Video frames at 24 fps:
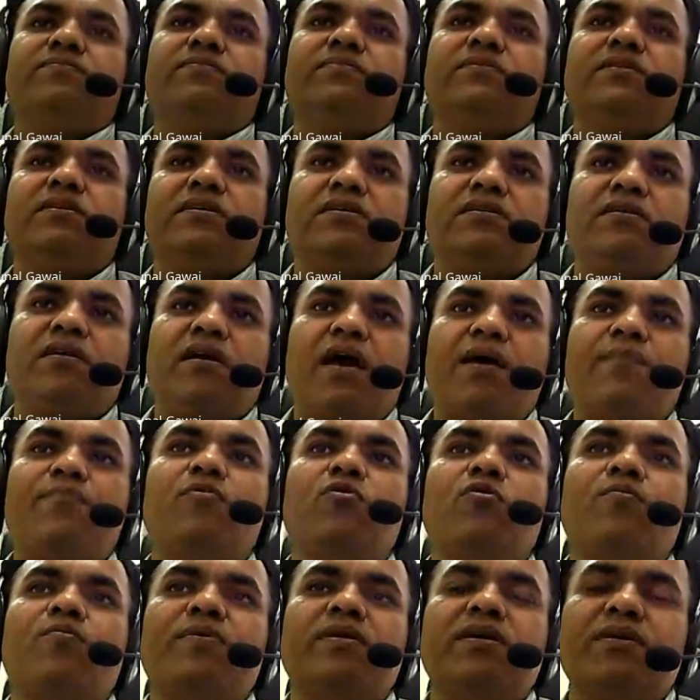then
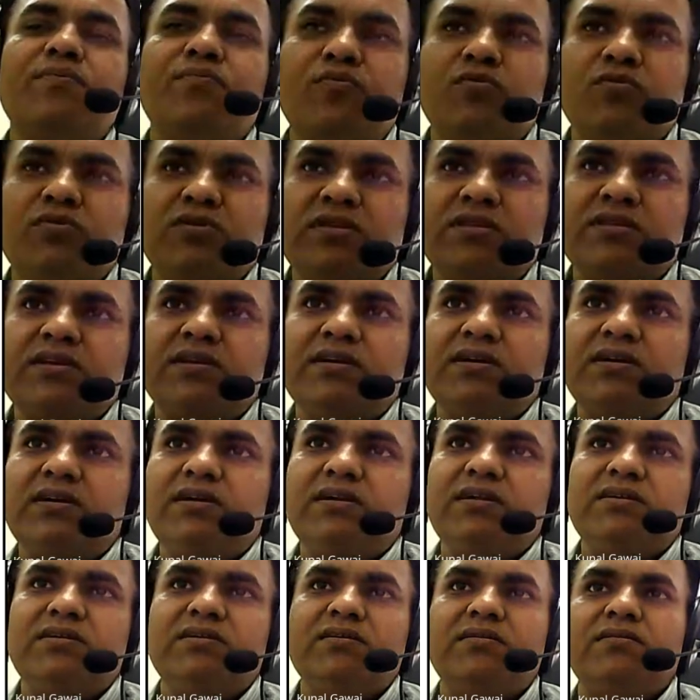appropriate processing
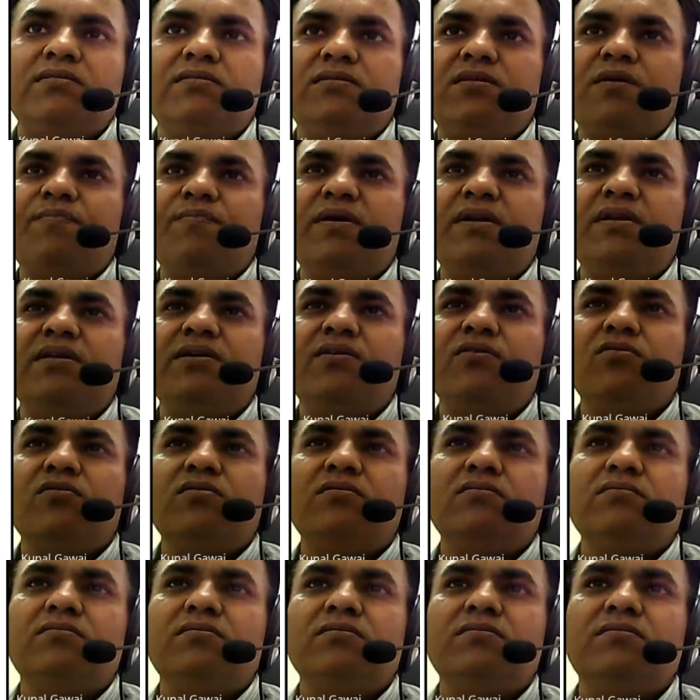condition, depending
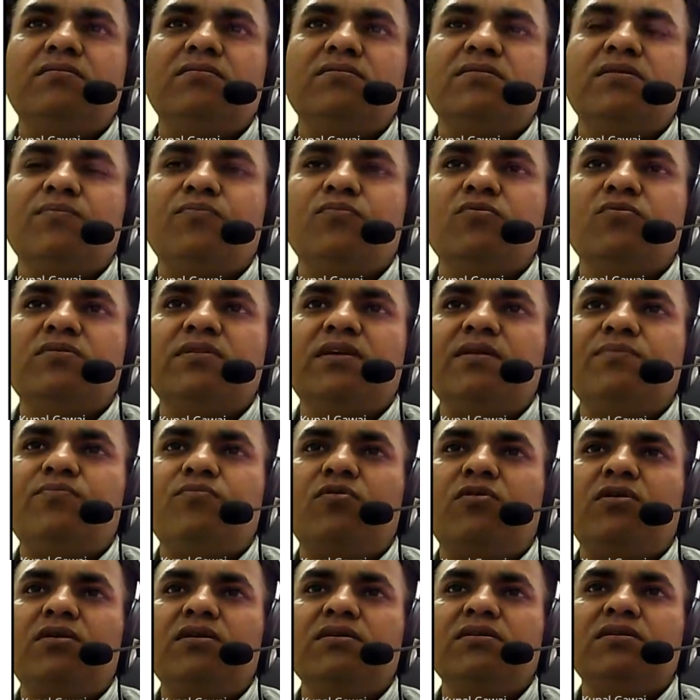on suppose that
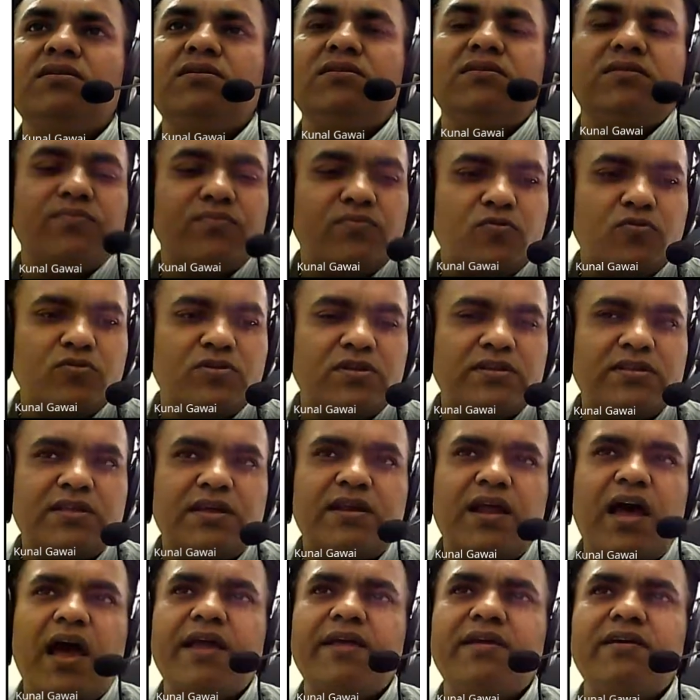product is processed
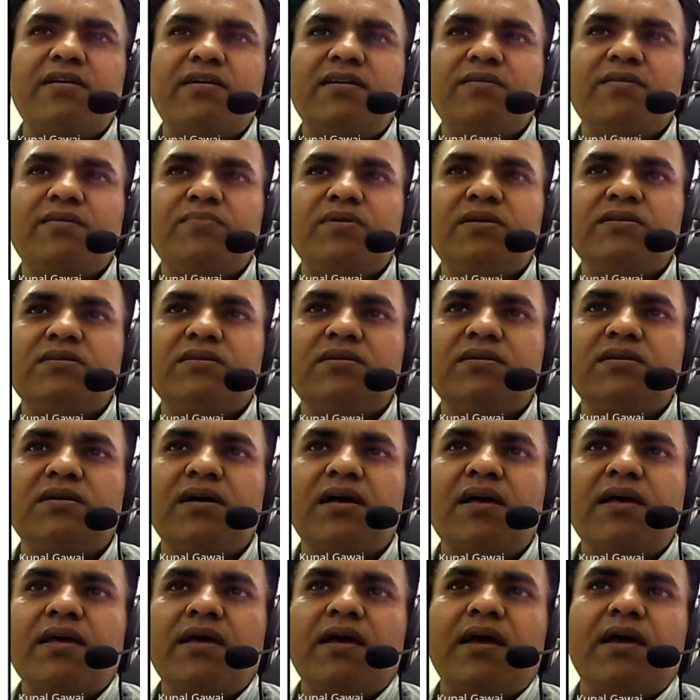at higher temperature
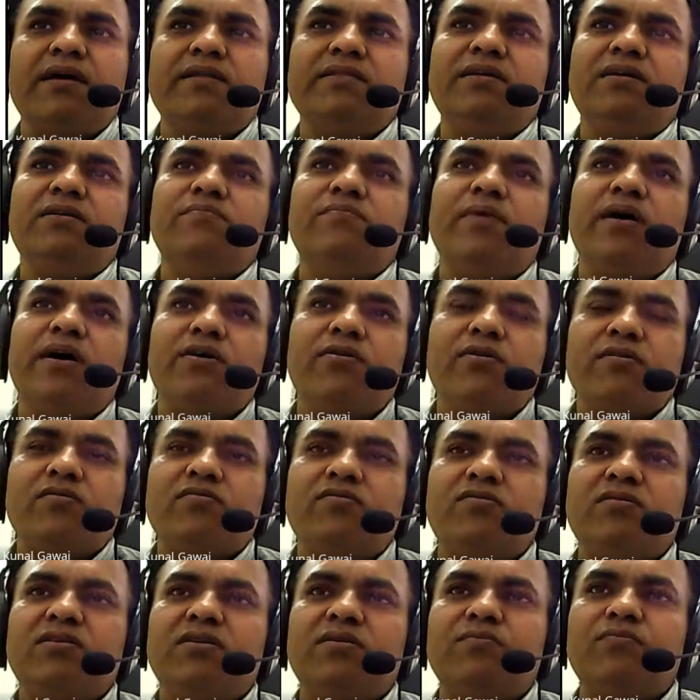and that
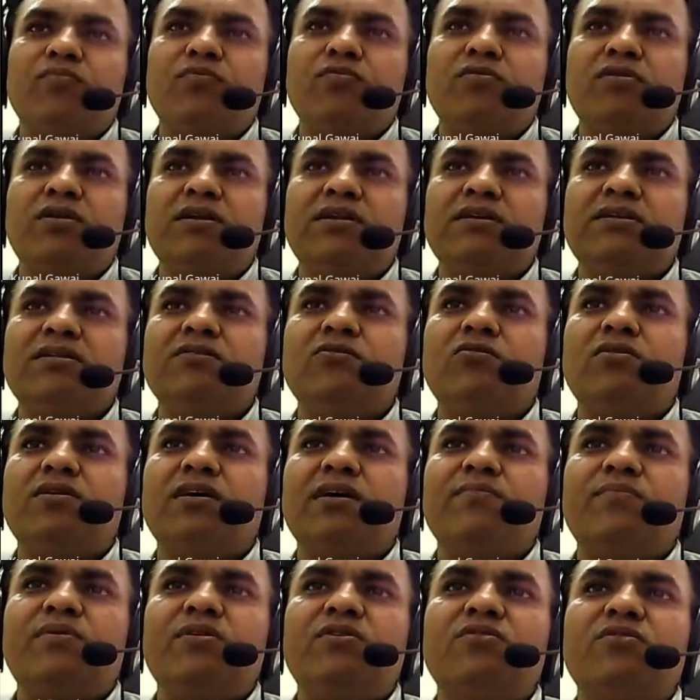bioactive component is not
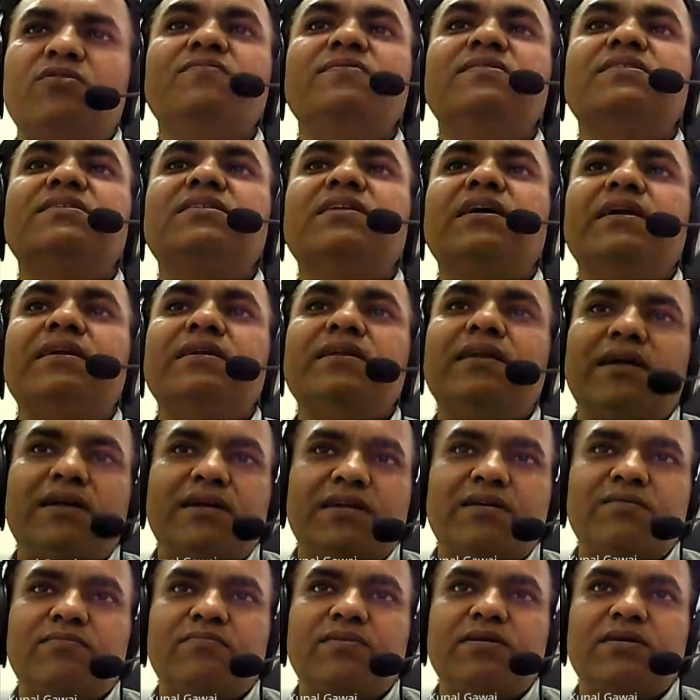able to withstand that
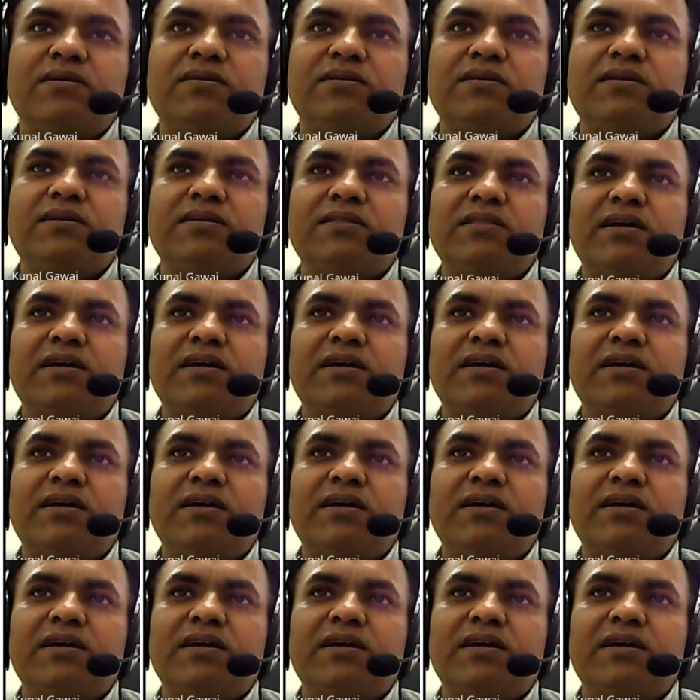temperature. In